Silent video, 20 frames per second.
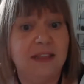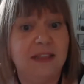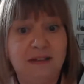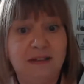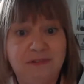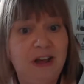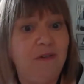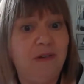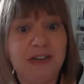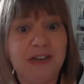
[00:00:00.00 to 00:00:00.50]
they
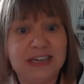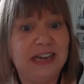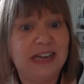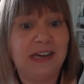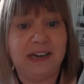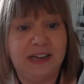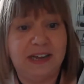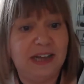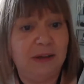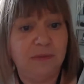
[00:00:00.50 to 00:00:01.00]
know
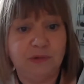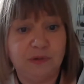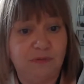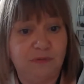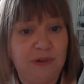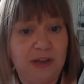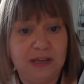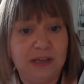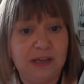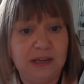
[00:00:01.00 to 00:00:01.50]
exactly how to
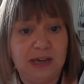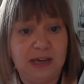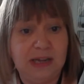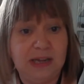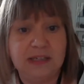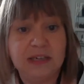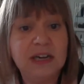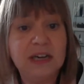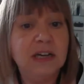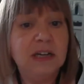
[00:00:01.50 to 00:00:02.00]
regulate.